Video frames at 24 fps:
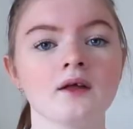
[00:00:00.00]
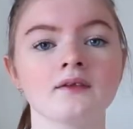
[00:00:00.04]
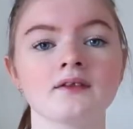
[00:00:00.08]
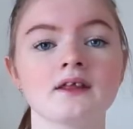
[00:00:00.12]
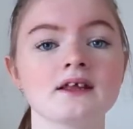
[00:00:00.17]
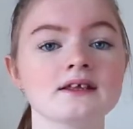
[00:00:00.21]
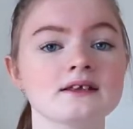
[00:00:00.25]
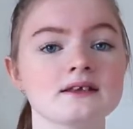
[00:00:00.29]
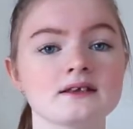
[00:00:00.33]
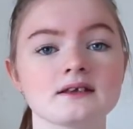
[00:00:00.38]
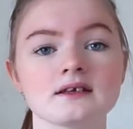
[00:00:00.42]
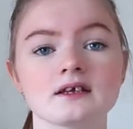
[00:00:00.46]

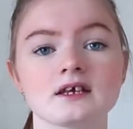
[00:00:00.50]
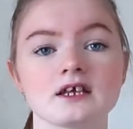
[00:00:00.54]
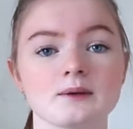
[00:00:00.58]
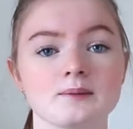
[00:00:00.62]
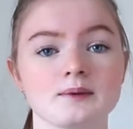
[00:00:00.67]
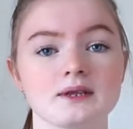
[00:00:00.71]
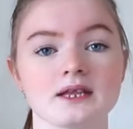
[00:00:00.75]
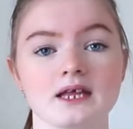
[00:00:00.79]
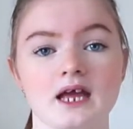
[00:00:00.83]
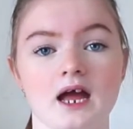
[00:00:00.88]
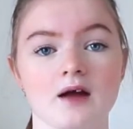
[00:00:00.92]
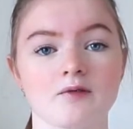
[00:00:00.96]
This isn't going to
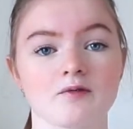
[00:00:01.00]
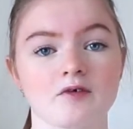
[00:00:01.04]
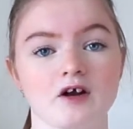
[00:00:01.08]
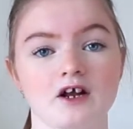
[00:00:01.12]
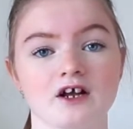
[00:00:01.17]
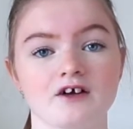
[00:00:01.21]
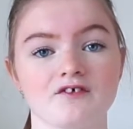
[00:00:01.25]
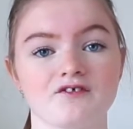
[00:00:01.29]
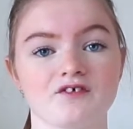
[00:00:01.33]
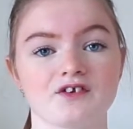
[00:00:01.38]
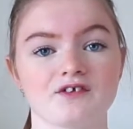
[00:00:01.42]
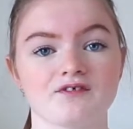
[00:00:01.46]
be the camera
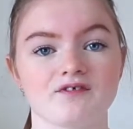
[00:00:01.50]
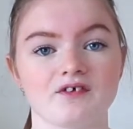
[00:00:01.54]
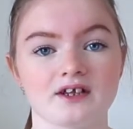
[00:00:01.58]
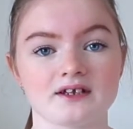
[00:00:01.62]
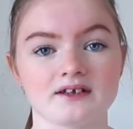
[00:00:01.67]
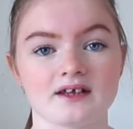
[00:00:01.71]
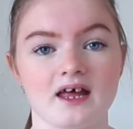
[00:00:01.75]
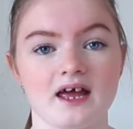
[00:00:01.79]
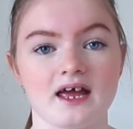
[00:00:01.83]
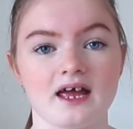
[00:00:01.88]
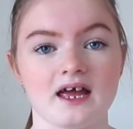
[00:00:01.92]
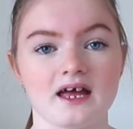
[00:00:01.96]
angle for the full
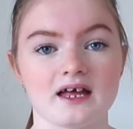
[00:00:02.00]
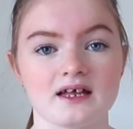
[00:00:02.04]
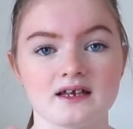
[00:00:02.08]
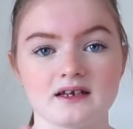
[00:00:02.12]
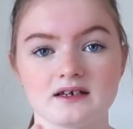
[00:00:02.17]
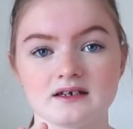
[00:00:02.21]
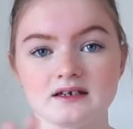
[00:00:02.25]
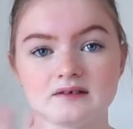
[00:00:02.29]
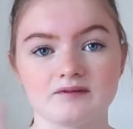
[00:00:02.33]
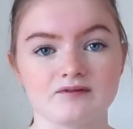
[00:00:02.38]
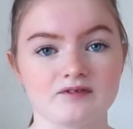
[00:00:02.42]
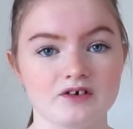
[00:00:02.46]

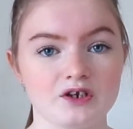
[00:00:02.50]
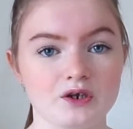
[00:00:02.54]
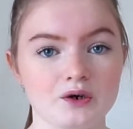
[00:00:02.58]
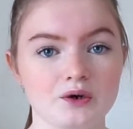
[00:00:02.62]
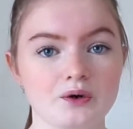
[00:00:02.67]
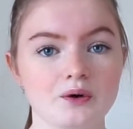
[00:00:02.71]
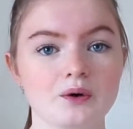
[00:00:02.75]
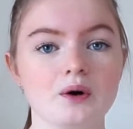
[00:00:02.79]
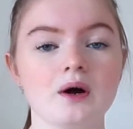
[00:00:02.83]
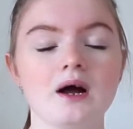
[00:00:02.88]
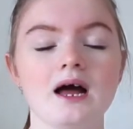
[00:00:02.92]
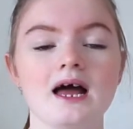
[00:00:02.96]
entire
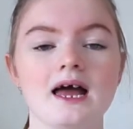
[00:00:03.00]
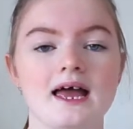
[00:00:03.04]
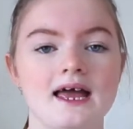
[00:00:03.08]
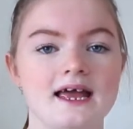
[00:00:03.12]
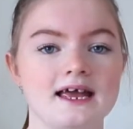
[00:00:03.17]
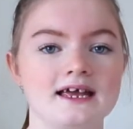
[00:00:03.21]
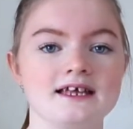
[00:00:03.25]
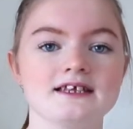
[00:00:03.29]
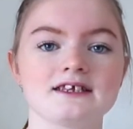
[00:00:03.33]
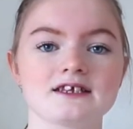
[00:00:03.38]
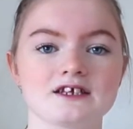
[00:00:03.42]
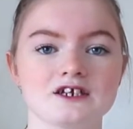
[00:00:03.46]
video.
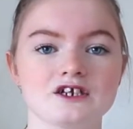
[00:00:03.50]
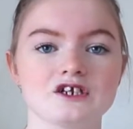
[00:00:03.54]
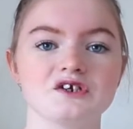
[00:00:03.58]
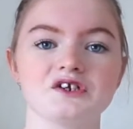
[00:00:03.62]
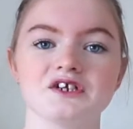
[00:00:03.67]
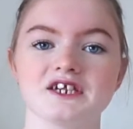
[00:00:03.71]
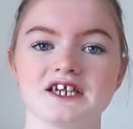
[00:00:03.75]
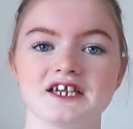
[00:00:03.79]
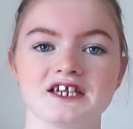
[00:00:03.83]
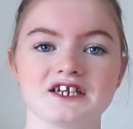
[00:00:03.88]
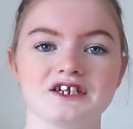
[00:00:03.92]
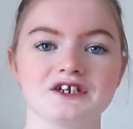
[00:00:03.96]
It is going to
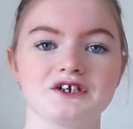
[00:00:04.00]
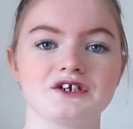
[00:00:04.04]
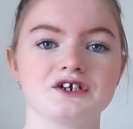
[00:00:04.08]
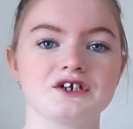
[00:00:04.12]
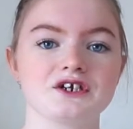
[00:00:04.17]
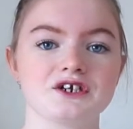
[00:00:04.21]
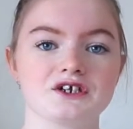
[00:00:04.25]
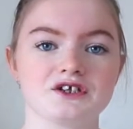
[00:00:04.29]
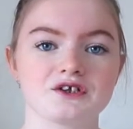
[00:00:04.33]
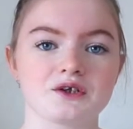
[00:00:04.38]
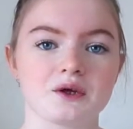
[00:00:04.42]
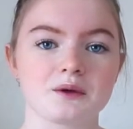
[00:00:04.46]

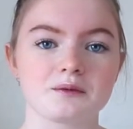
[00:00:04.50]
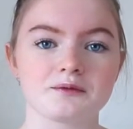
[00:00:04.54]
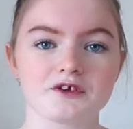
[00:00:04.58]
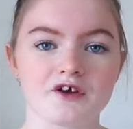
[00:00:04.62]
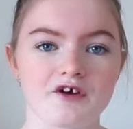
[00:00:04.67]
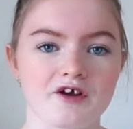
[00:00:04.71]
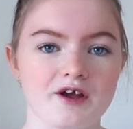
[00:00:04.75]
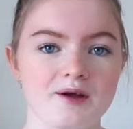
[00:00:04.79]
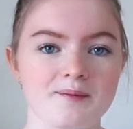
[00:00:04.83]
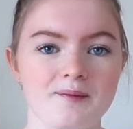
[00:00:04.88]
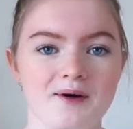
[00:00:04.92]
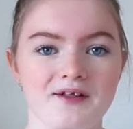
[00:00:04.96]
change, so I'm
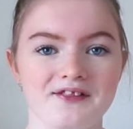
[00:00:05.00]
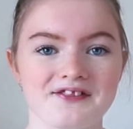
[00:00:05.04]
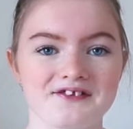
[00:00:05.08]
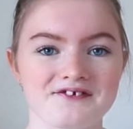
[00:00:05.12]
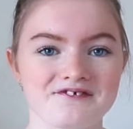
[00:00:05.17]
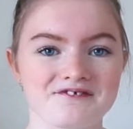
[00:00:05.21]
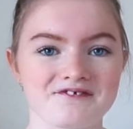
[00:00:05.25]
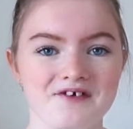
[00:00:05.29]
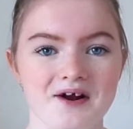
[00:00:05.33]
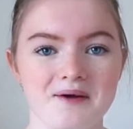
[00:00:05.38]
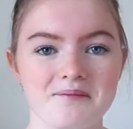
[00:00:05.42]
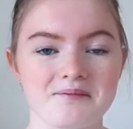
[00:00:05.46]
sorry about
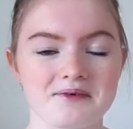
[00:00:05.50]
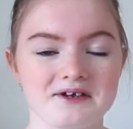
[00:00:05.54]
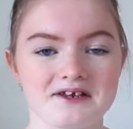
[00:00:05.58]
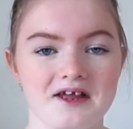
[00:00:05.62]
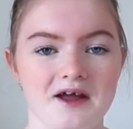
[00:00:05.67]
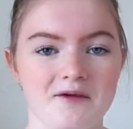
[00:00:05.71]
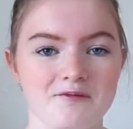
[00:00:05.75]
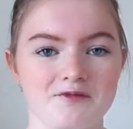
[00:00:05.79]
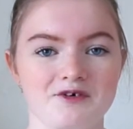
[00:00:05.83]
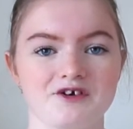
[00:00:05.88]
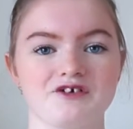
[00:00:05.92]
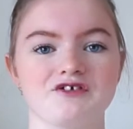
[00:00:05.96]
the rapid
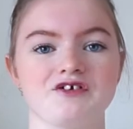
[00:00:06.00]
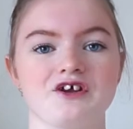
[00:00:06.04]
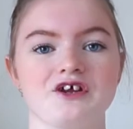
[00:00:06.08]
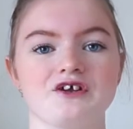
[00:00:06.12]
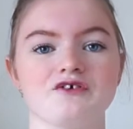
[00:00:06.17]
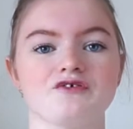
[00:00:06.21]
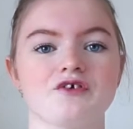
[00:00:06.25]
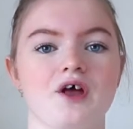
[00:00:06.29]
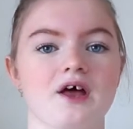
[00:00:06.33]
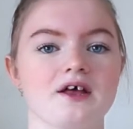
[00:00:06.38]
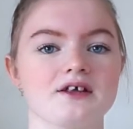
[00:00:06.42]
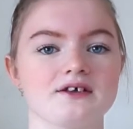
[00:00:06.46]
camera
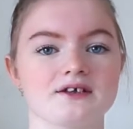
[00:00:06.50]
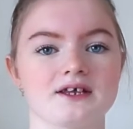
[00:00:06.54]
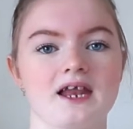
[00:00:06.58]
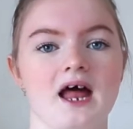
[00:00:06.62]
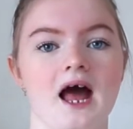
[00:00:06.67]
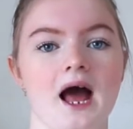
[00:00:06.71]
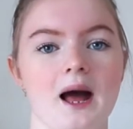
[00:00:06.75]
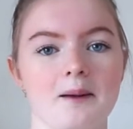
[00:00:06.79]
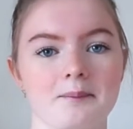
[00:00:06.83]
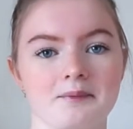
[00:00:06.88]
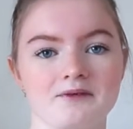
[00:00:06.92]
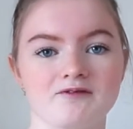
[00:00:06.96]
change that is going
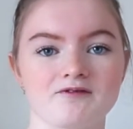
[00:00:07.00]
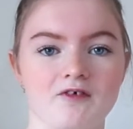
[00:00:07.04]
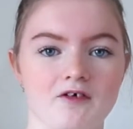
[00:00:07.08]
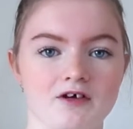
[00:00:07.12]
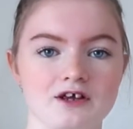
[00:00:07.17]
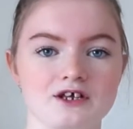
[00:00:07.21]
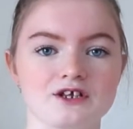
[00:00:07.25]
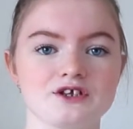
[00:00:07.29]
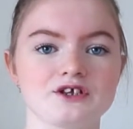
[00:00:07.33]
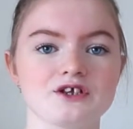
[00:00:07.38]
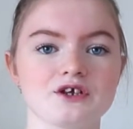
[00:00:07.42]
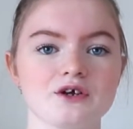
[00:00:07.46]
to happen
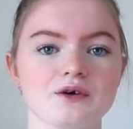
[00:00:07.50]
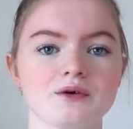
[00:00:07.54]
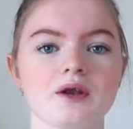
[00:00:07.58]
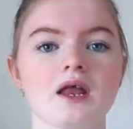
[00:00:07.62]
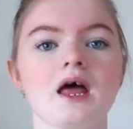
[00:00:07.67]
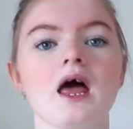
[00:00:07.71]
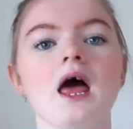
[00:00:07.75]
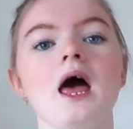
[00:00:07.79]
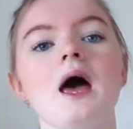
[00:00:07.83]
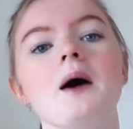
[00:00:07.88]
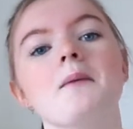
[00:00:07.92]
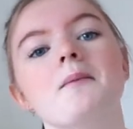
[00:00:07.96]
very soon,
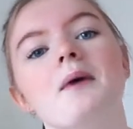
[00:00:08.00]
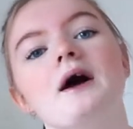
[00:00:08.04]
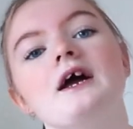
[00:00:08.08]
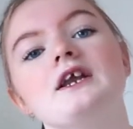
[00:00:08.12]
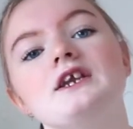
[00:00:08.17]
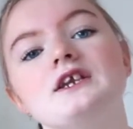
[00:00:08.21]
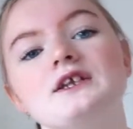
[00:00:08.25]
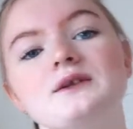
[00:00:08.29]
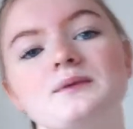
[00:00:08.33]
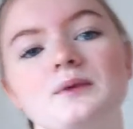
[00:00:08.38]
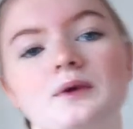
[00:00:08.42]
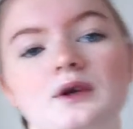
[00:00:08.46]
but
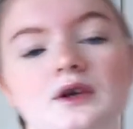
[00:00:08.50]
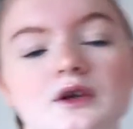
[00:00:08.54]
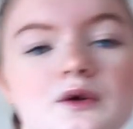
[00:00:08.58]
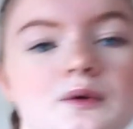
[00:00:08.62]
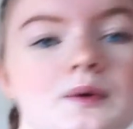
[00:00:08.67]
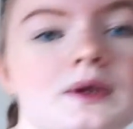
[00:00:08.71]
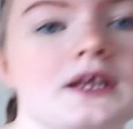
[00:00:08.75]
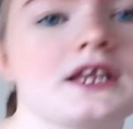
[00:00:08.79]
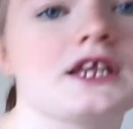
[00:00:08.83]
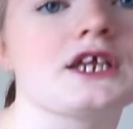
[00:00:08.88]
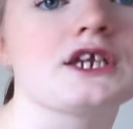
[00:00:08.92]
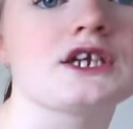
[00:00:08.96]
I just wanted to
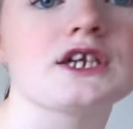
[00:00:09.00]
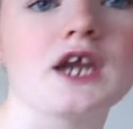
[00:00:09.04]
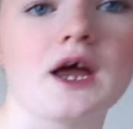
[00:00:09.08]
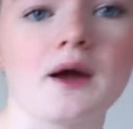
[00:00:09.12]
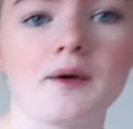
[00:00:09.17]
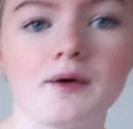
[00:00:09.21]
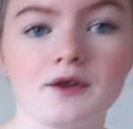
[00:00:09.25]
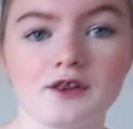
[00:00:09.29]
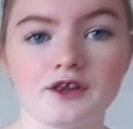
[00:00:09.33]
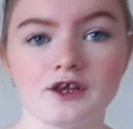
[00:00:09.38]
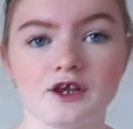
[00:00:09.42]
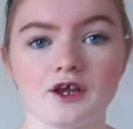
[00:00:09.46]
quickly share with